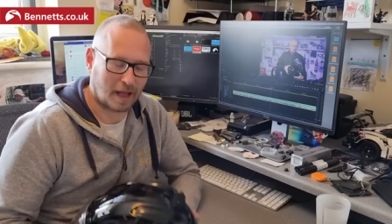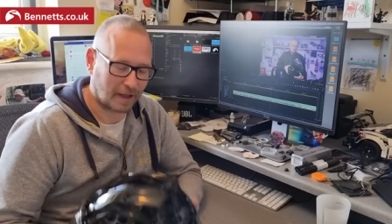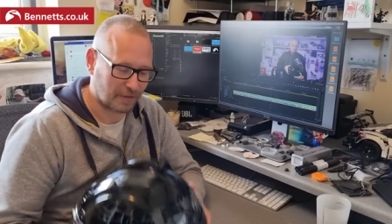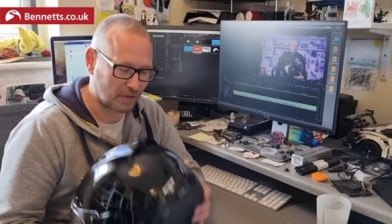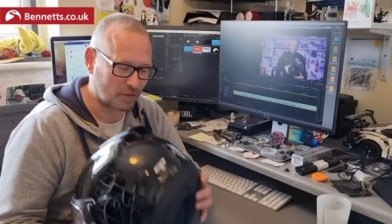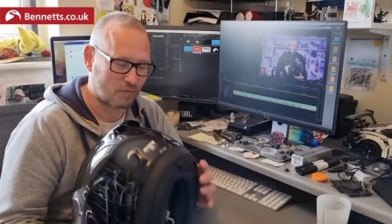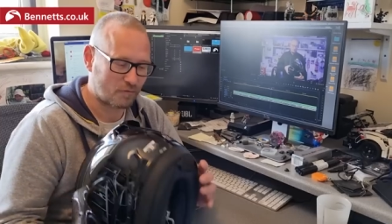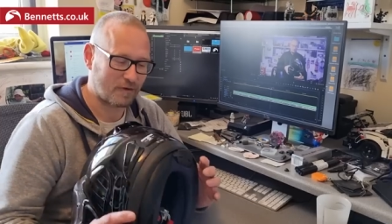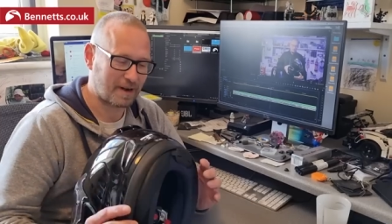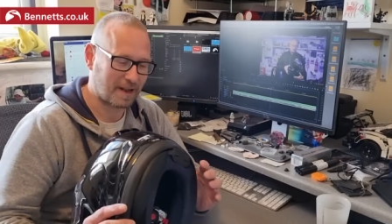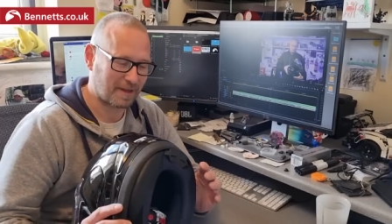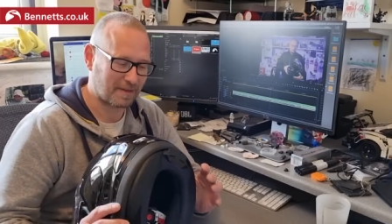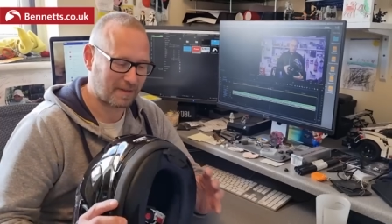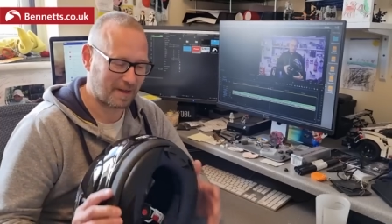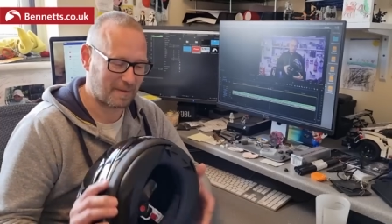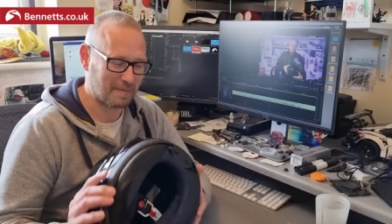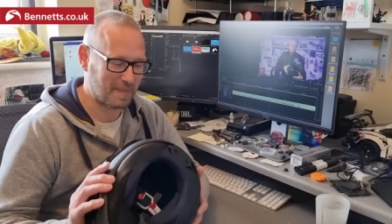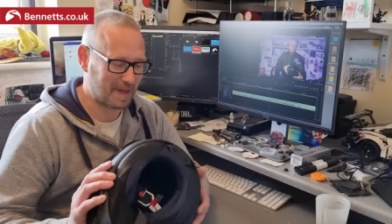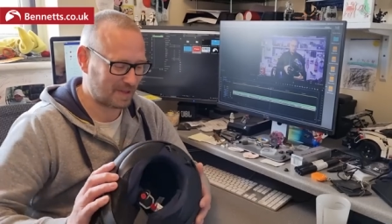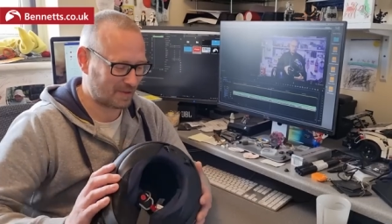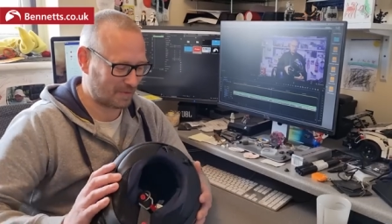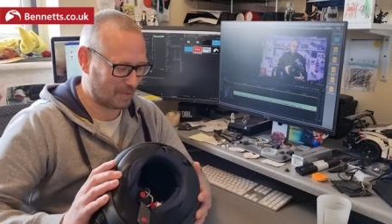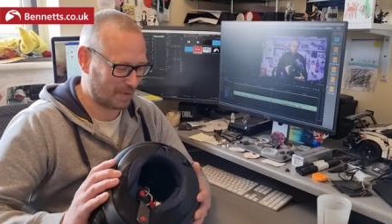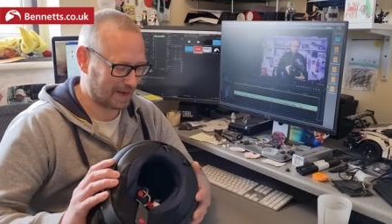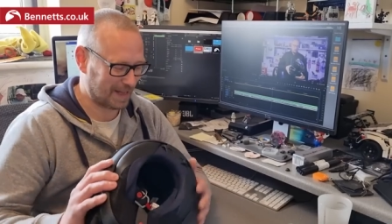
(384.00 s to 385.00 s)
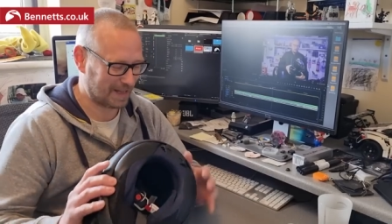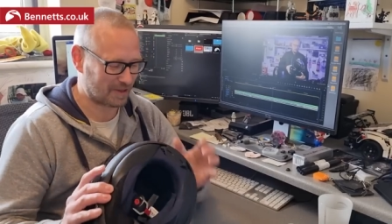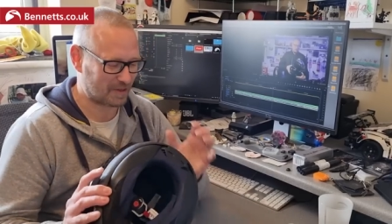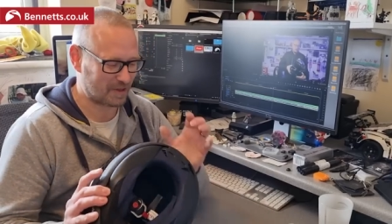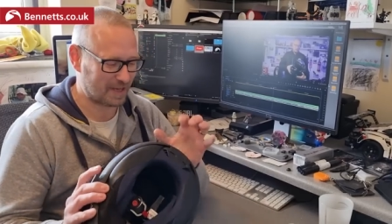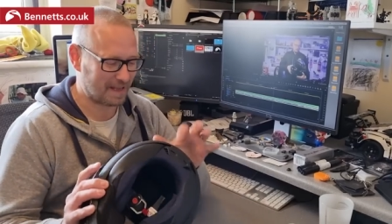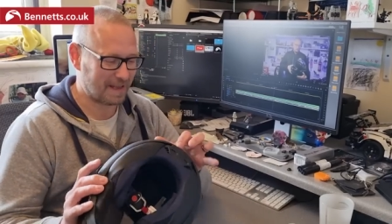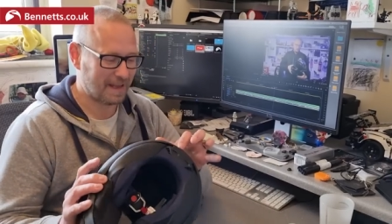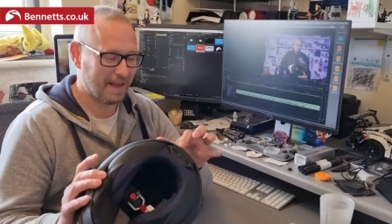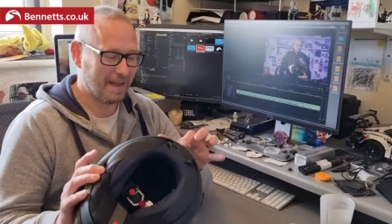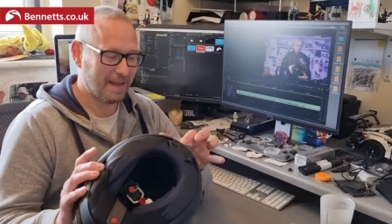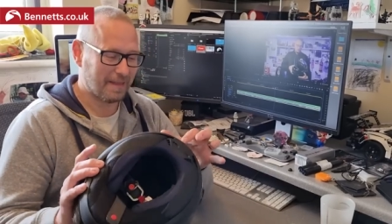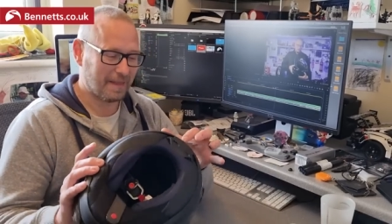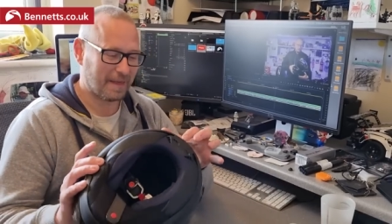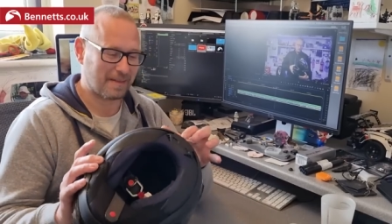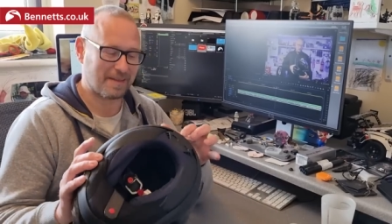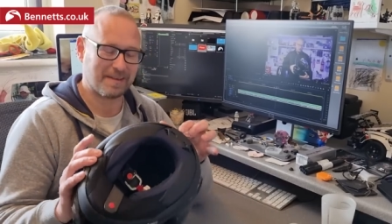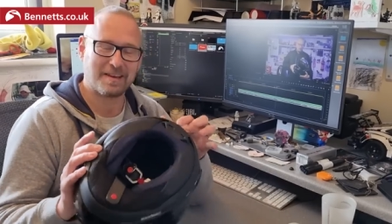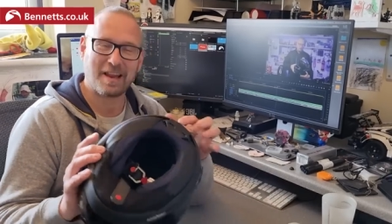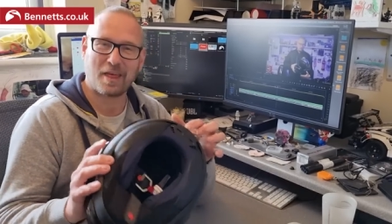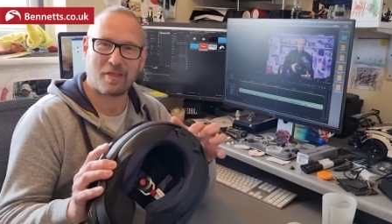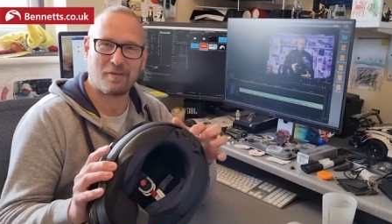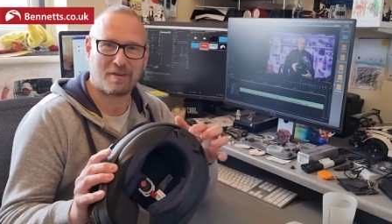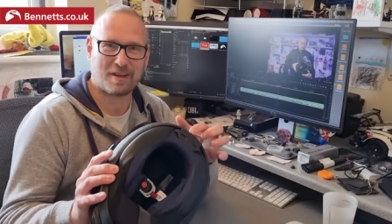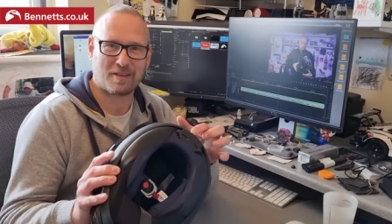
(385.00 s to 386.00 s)
I just realised I missed one actually.
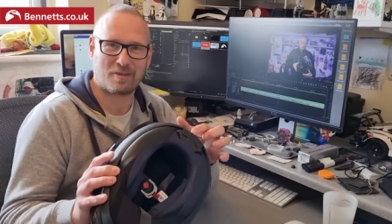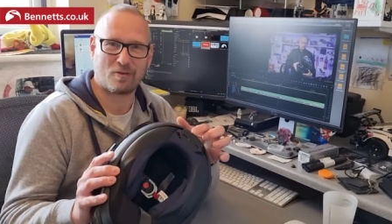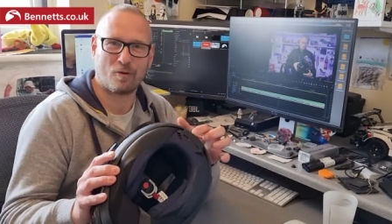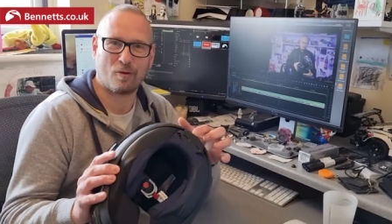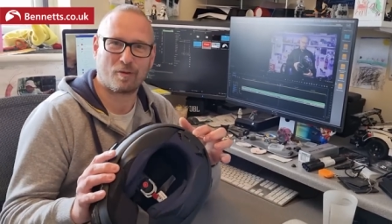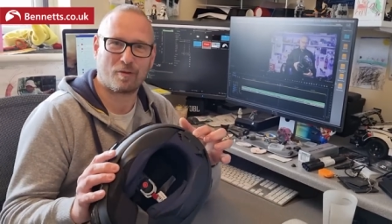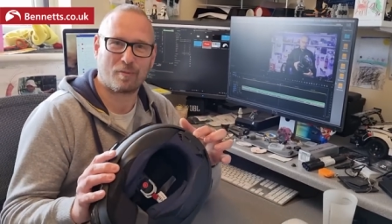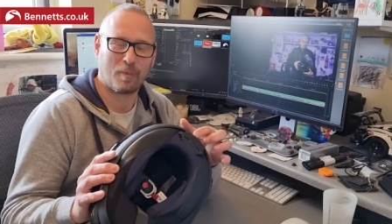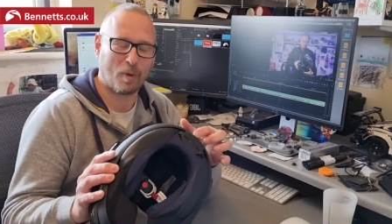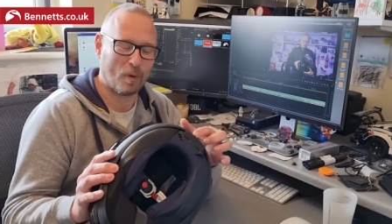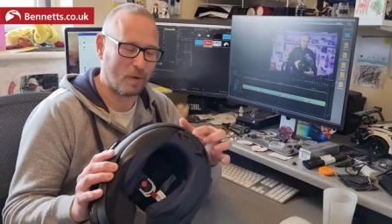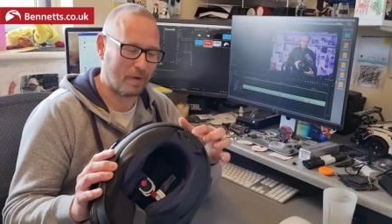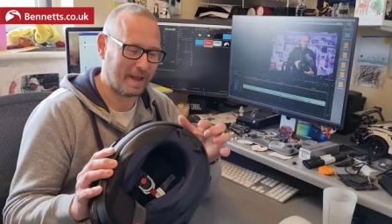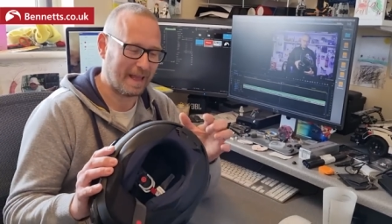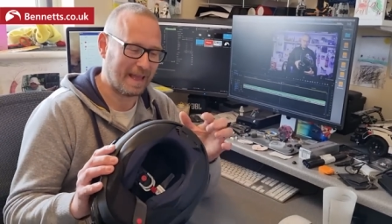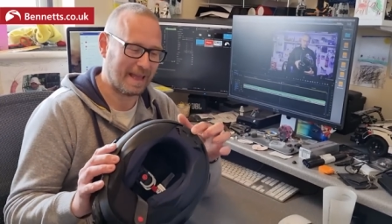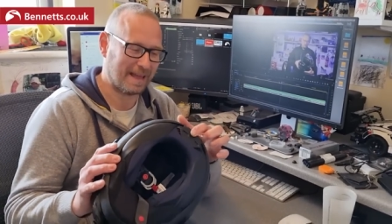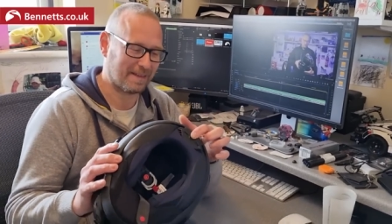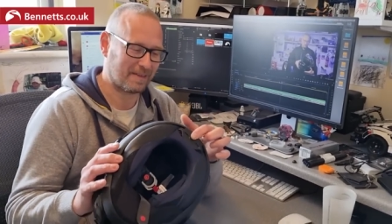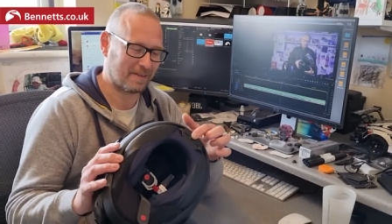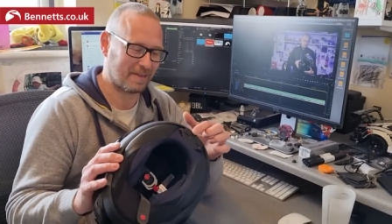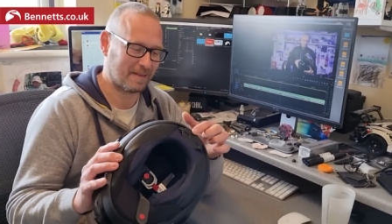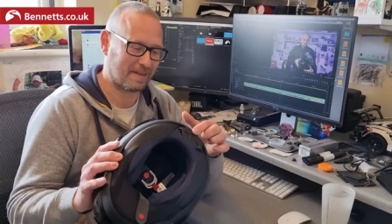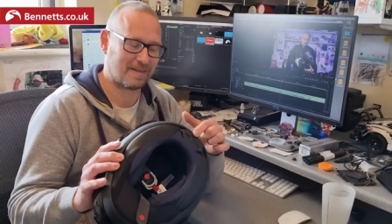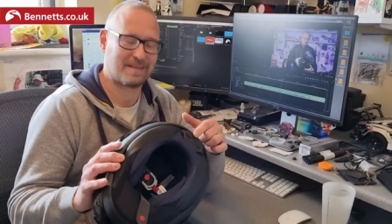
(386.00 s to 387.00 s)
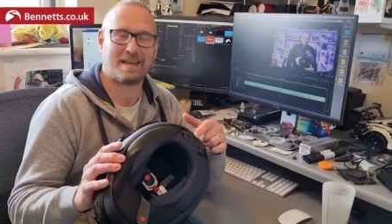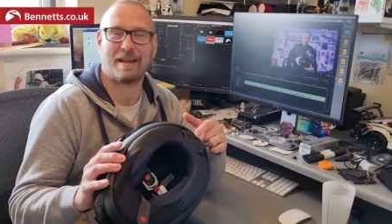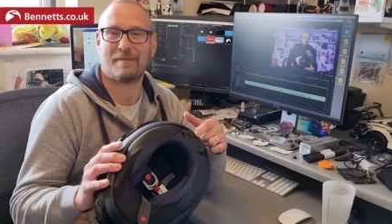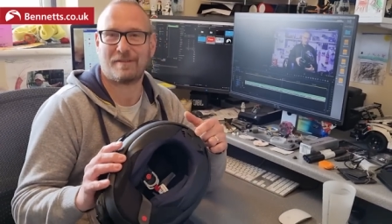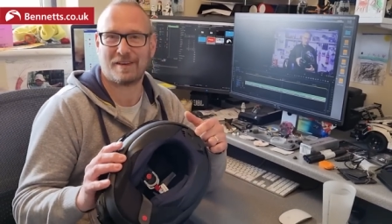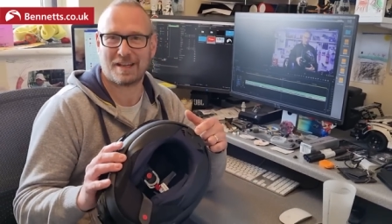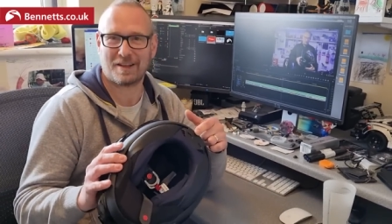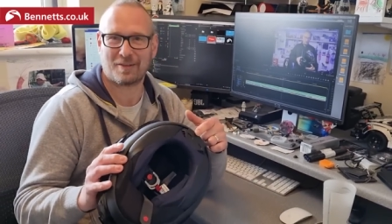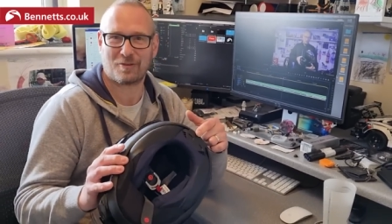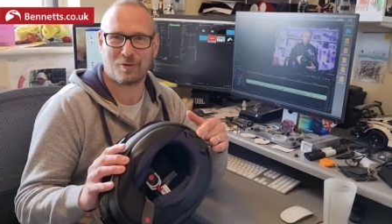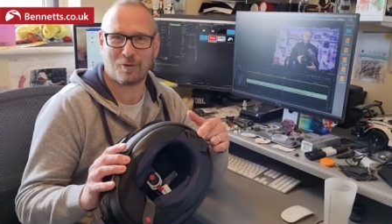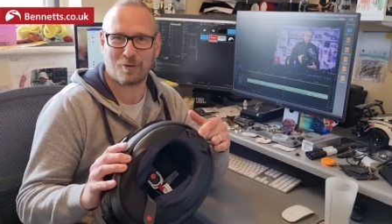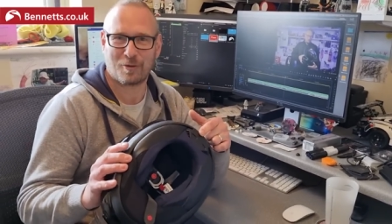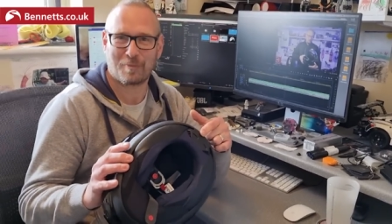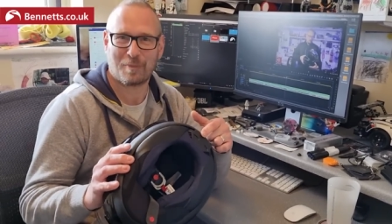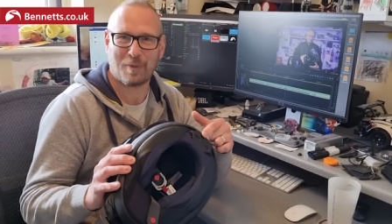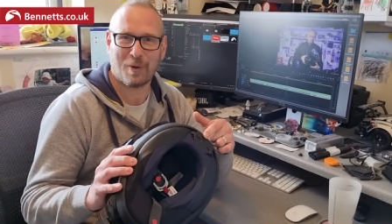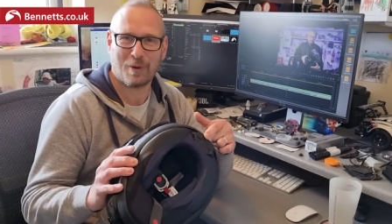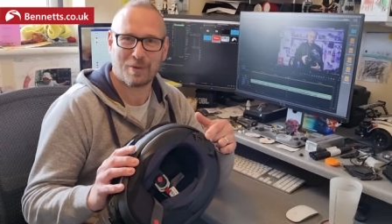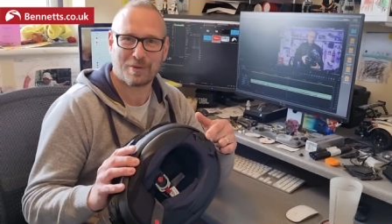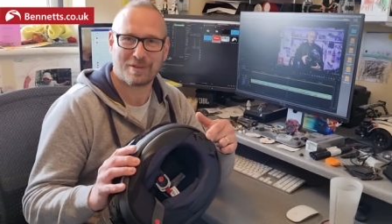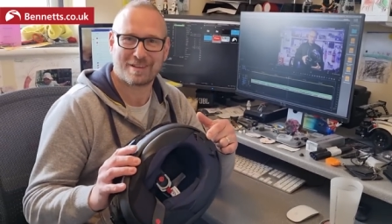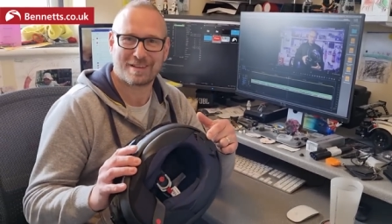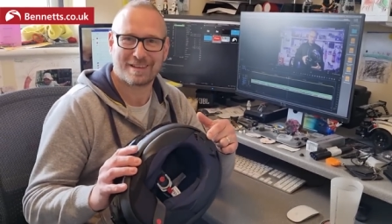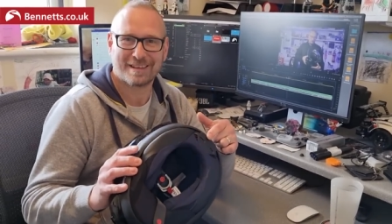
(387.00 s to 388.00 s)
There's another exhaust port here, so there's seven exhaust
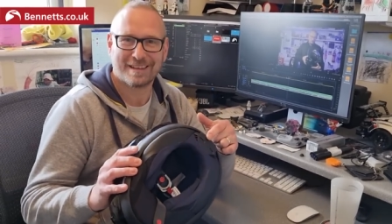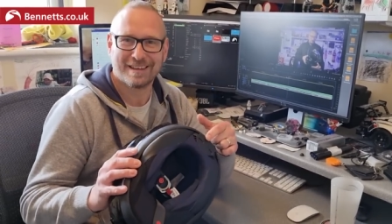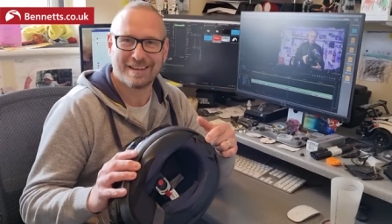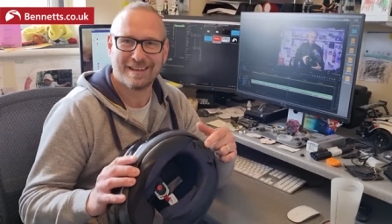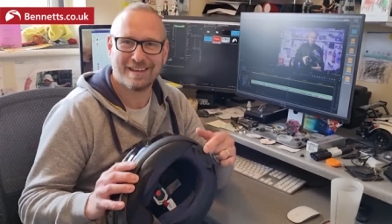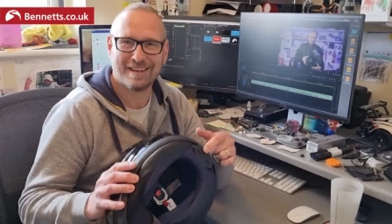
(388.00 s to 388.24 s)
ports.